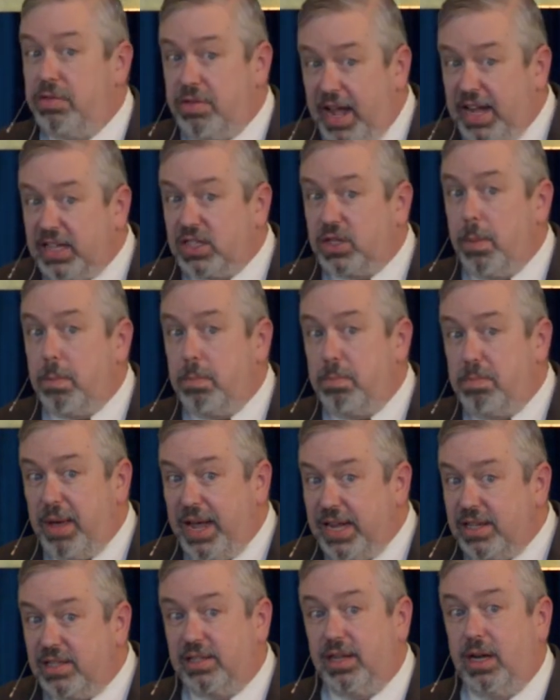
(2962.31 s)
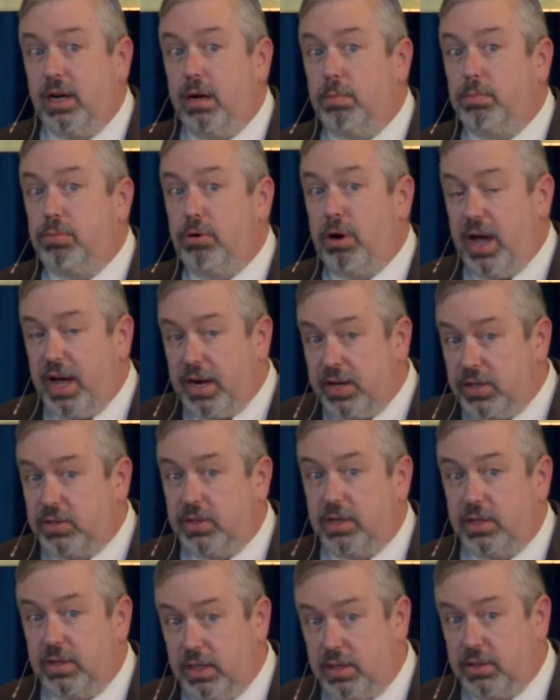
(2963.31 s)
That's basic
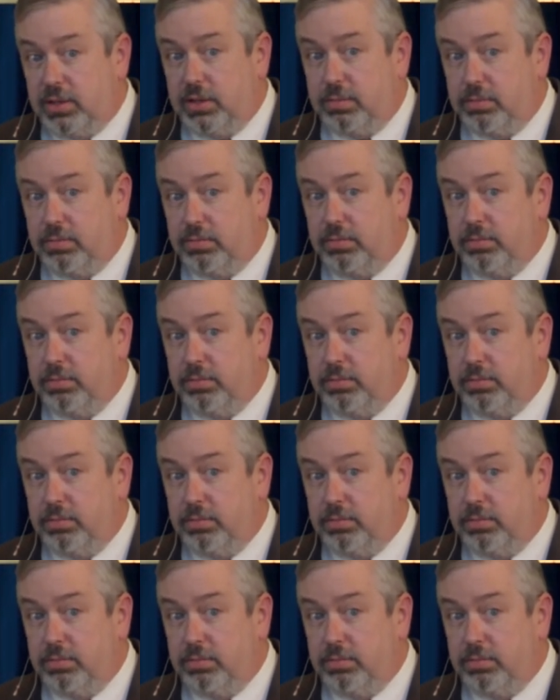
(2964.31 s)
Protestantism.